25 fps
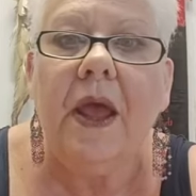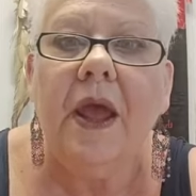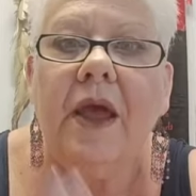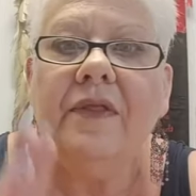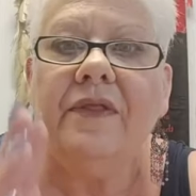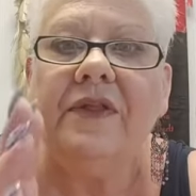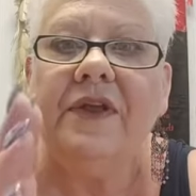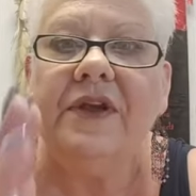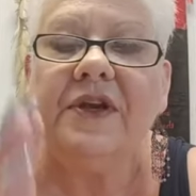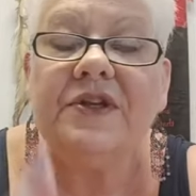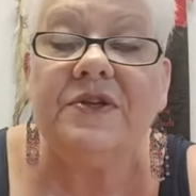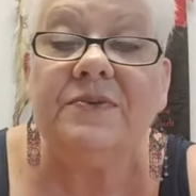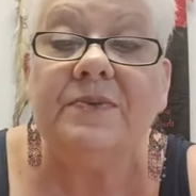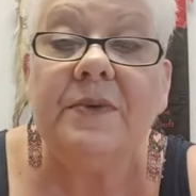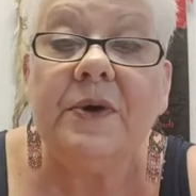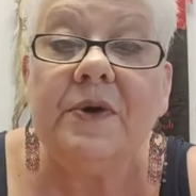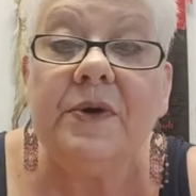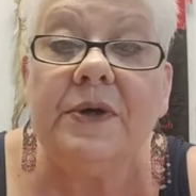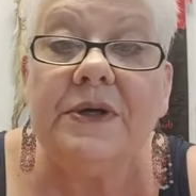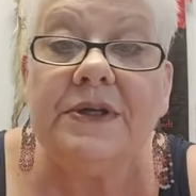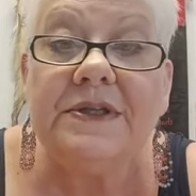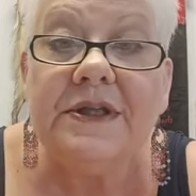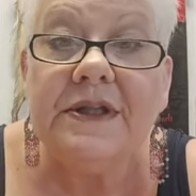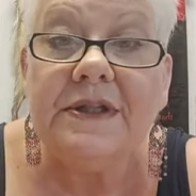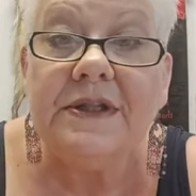The
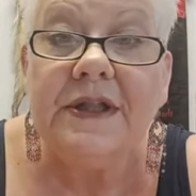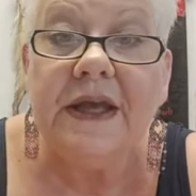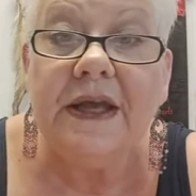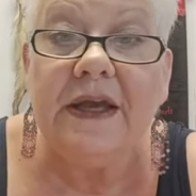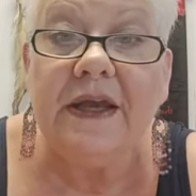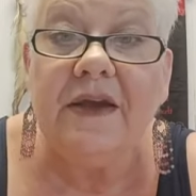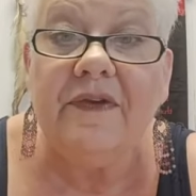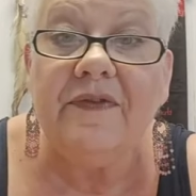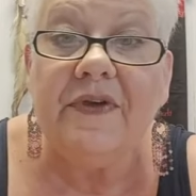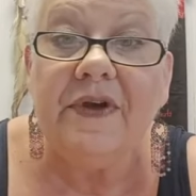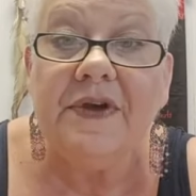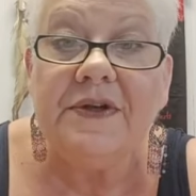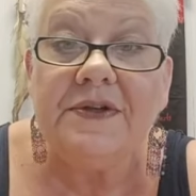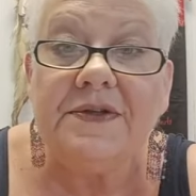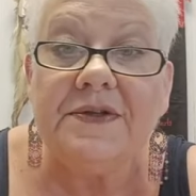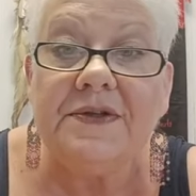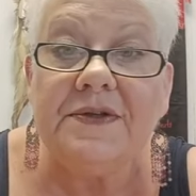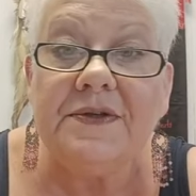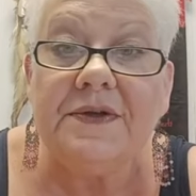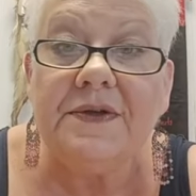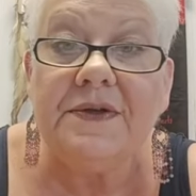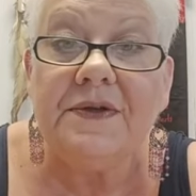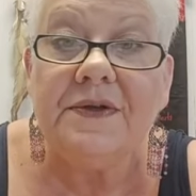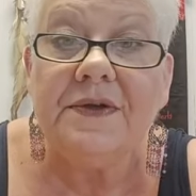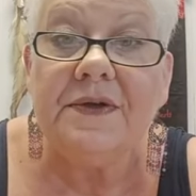experience that they give us
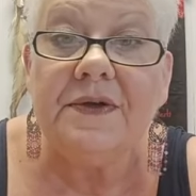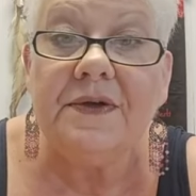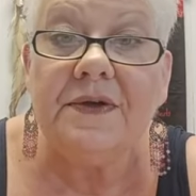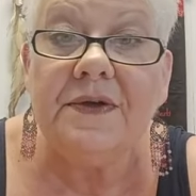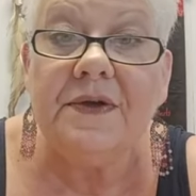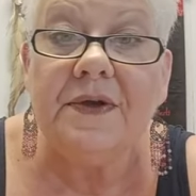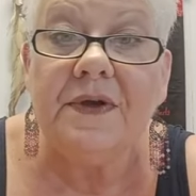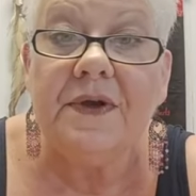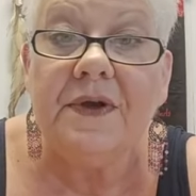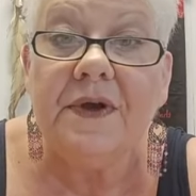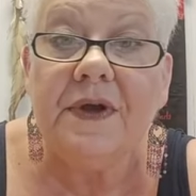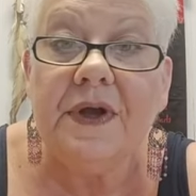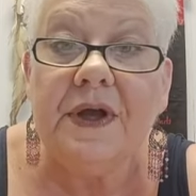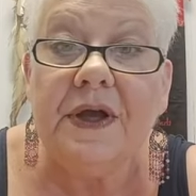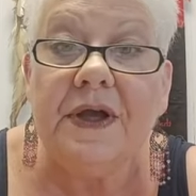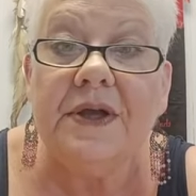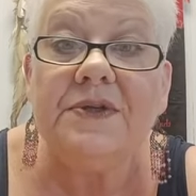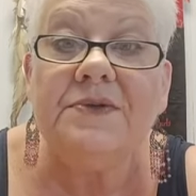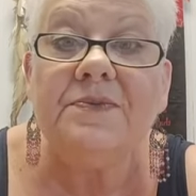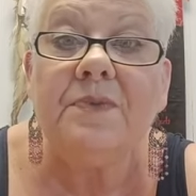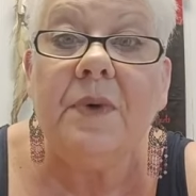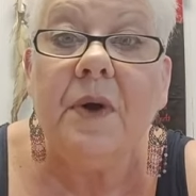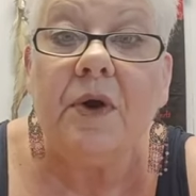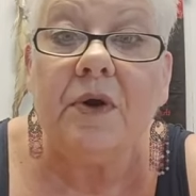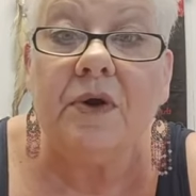
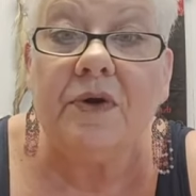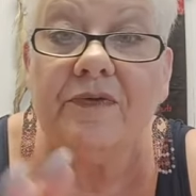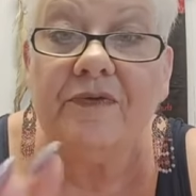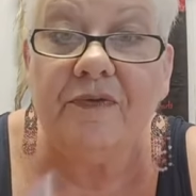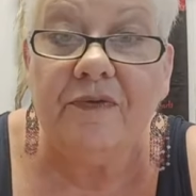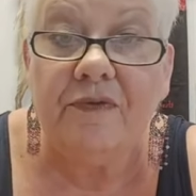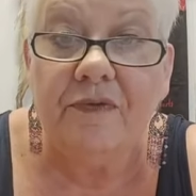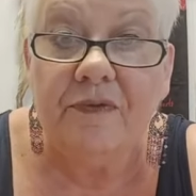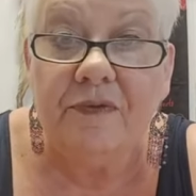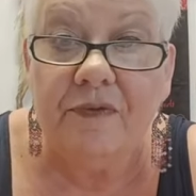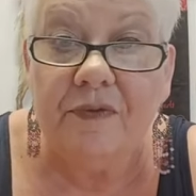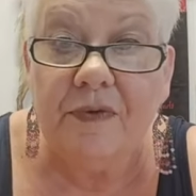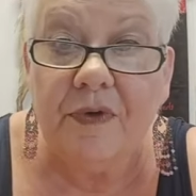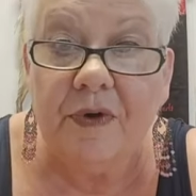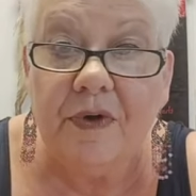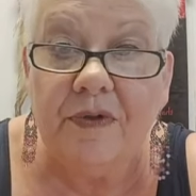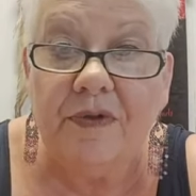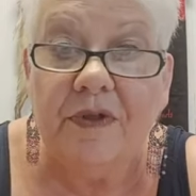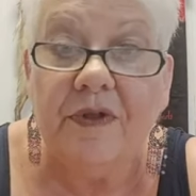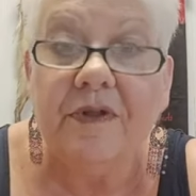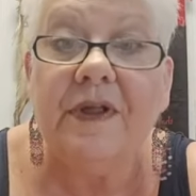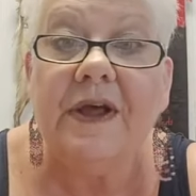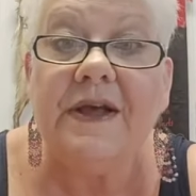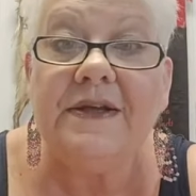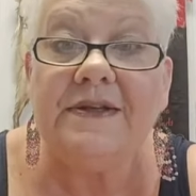is part of
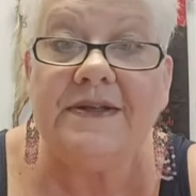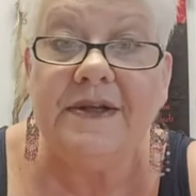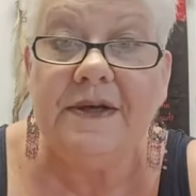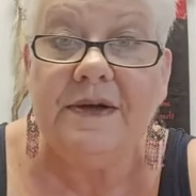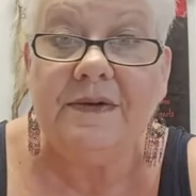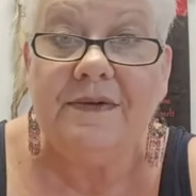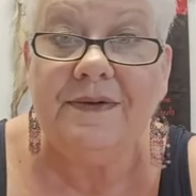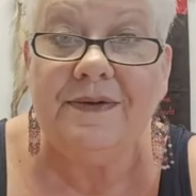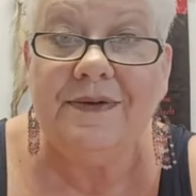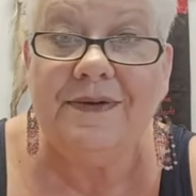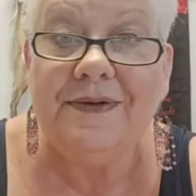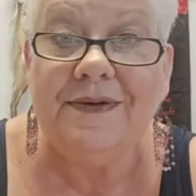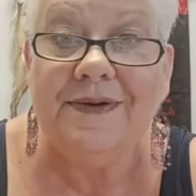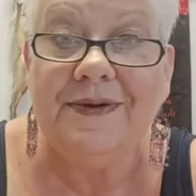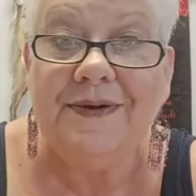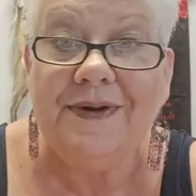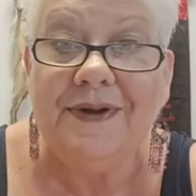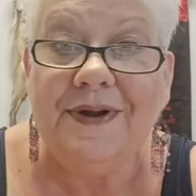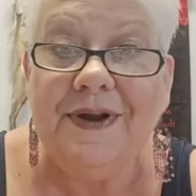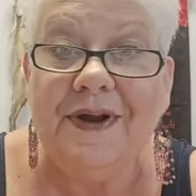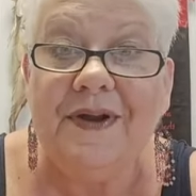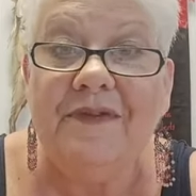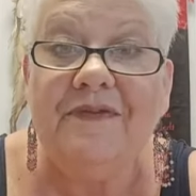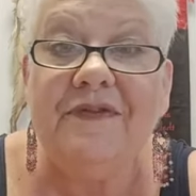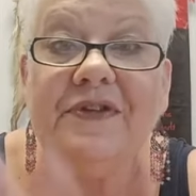the lesson.
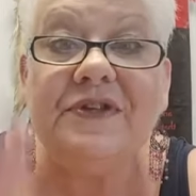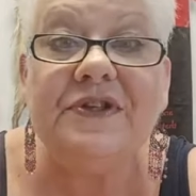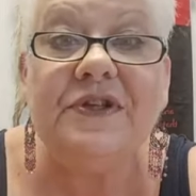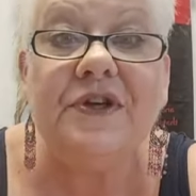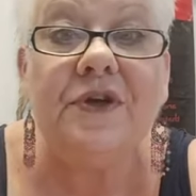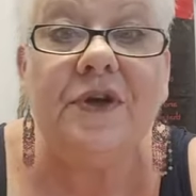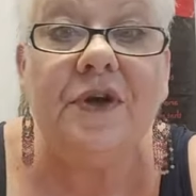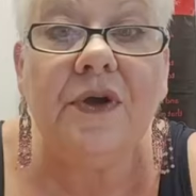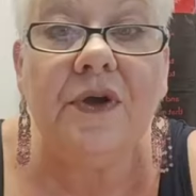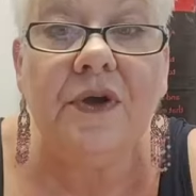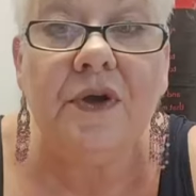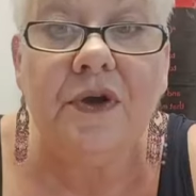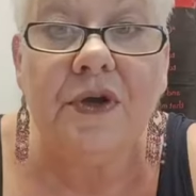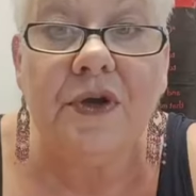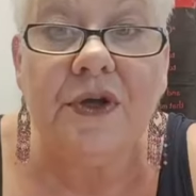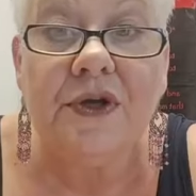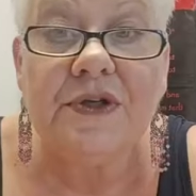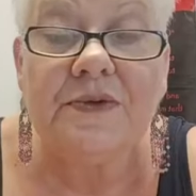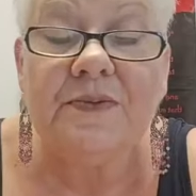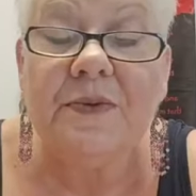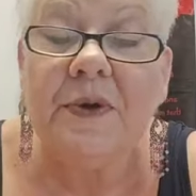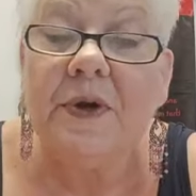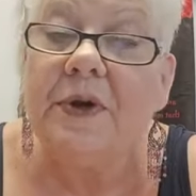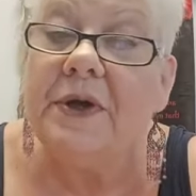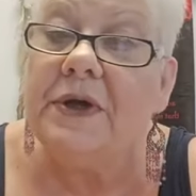If it's a good
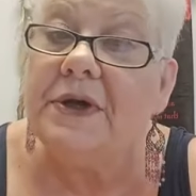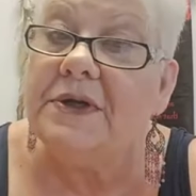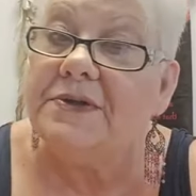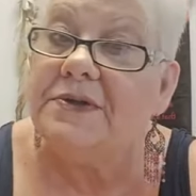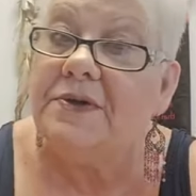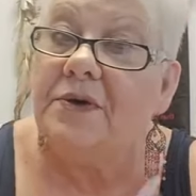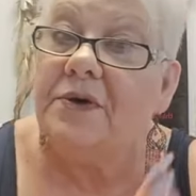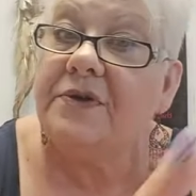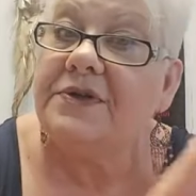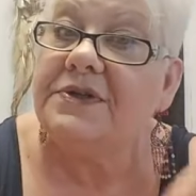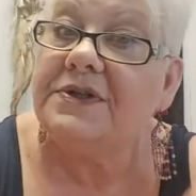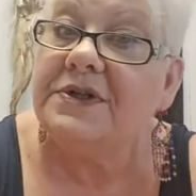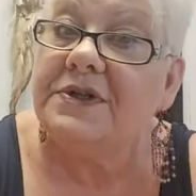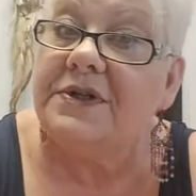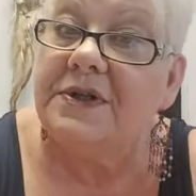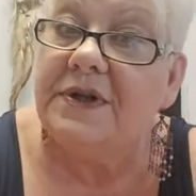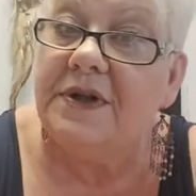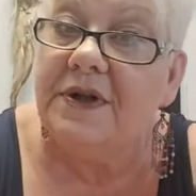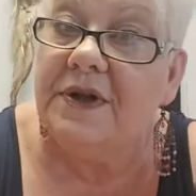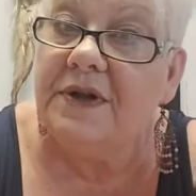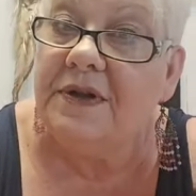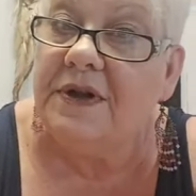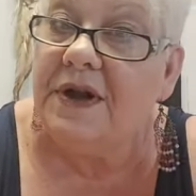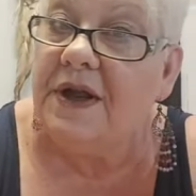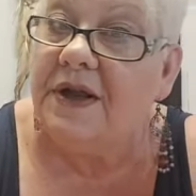experience or it's a
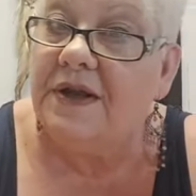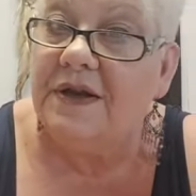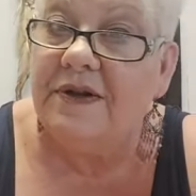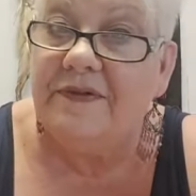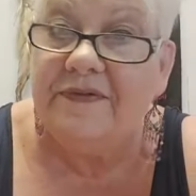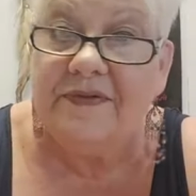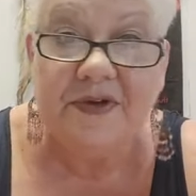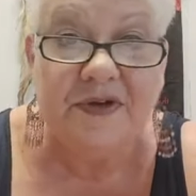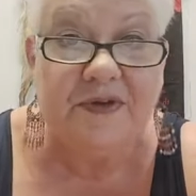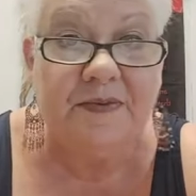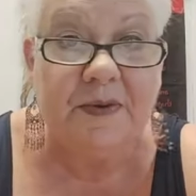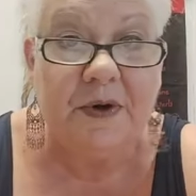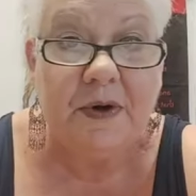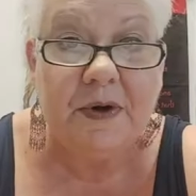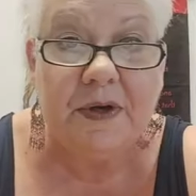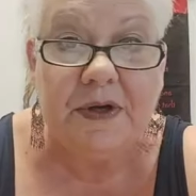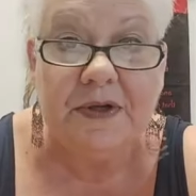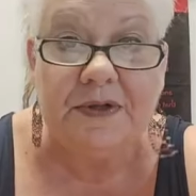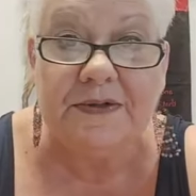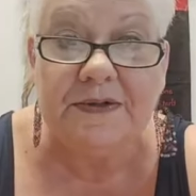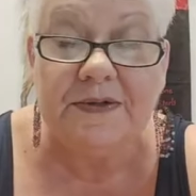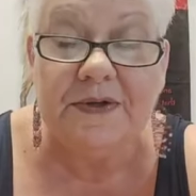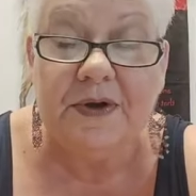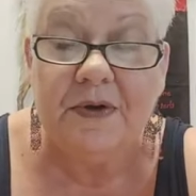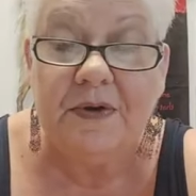negative
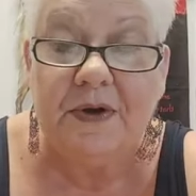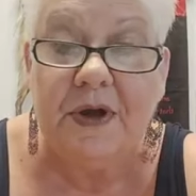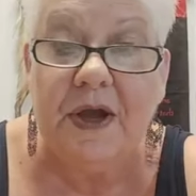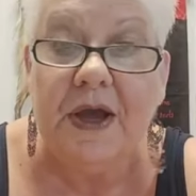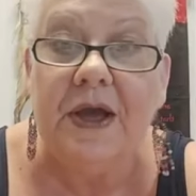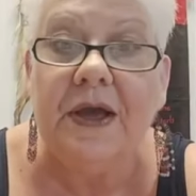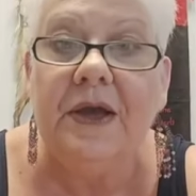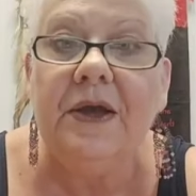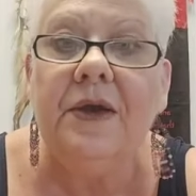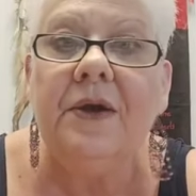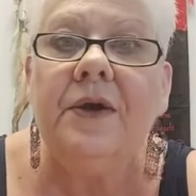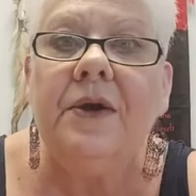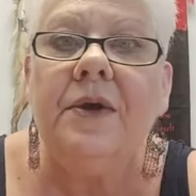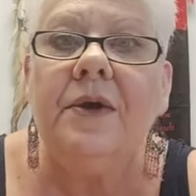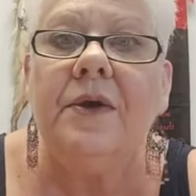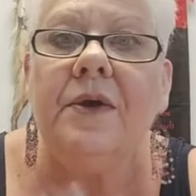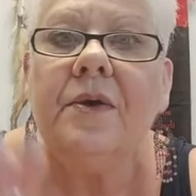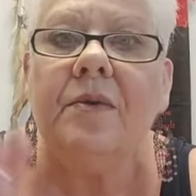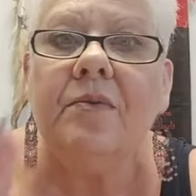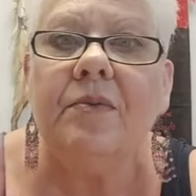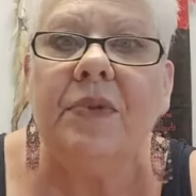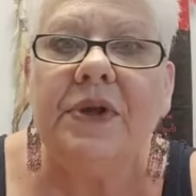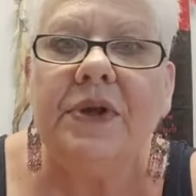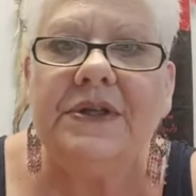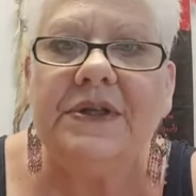experience, okay?
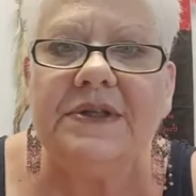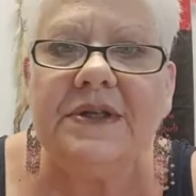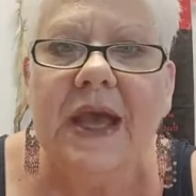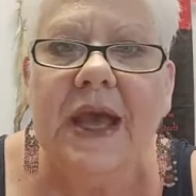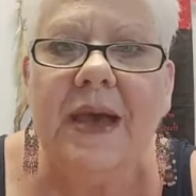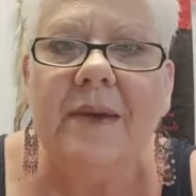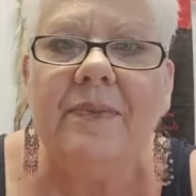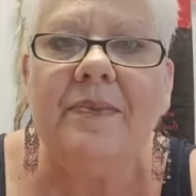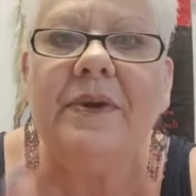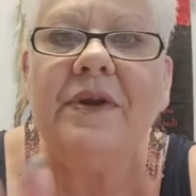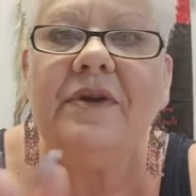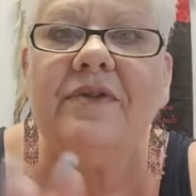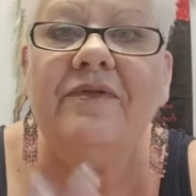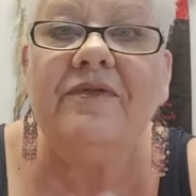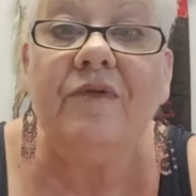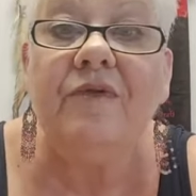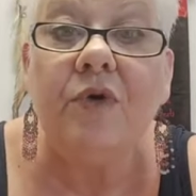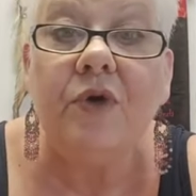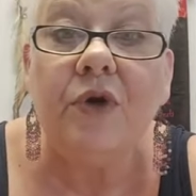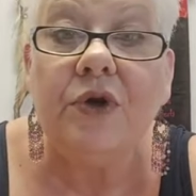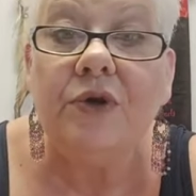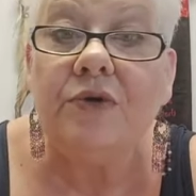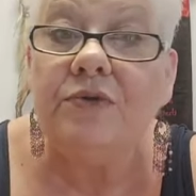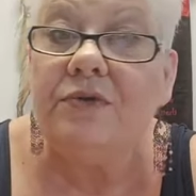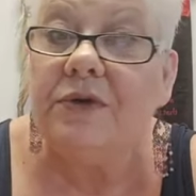But it's happening
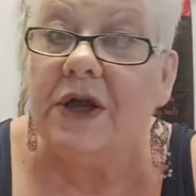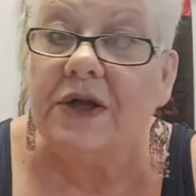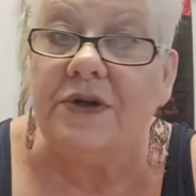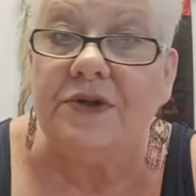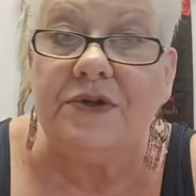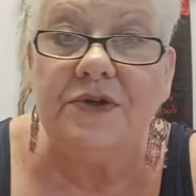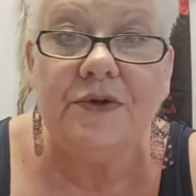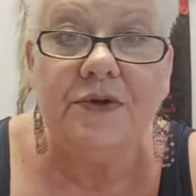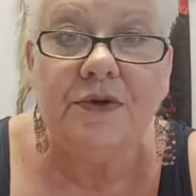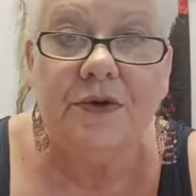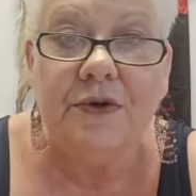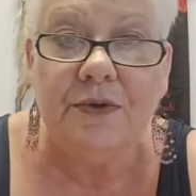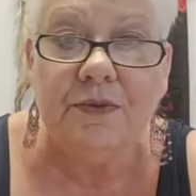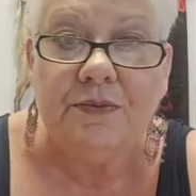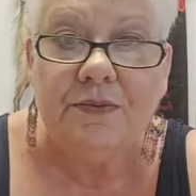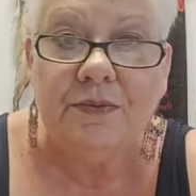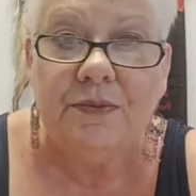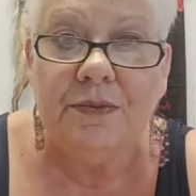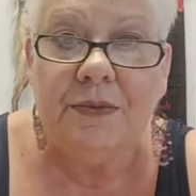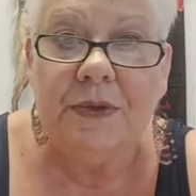for you, not to you.